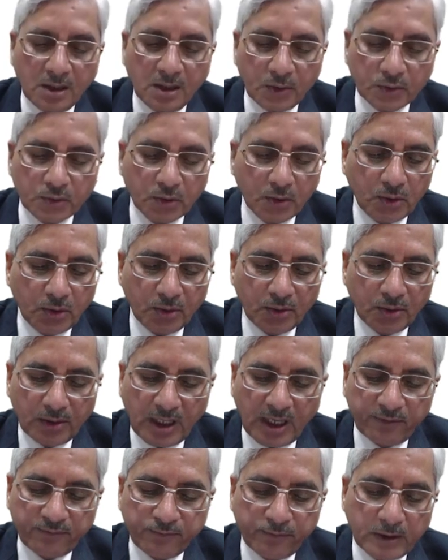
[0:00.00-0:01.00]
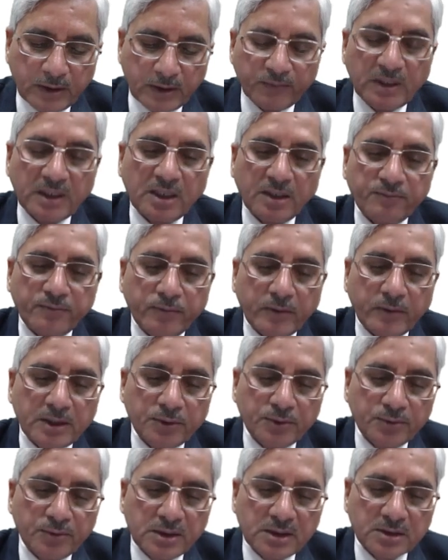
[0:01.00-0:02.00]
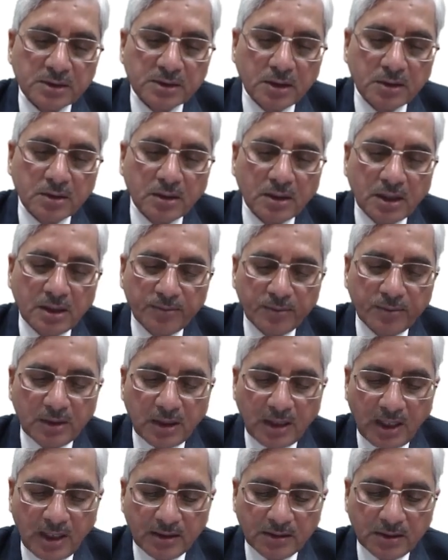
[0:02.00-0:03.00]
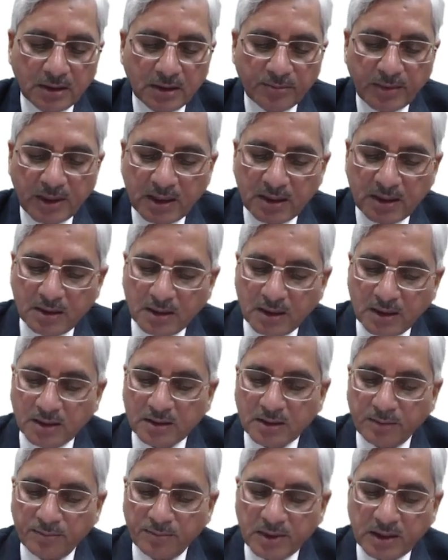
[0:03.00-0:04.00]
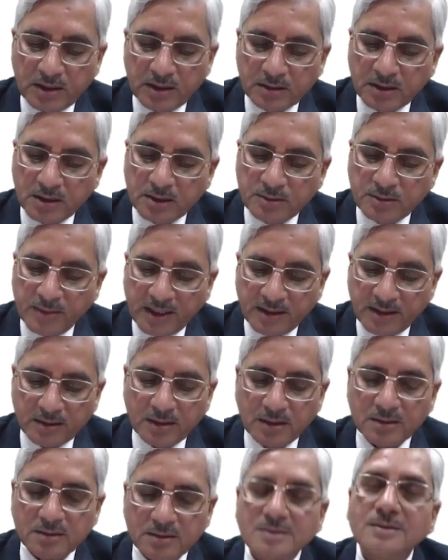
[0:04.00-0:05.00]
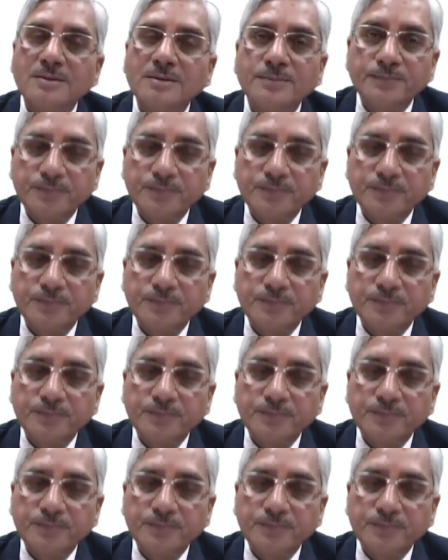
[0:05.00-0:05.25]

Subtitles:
So F11, F12 is controllable either by assembling this matrix.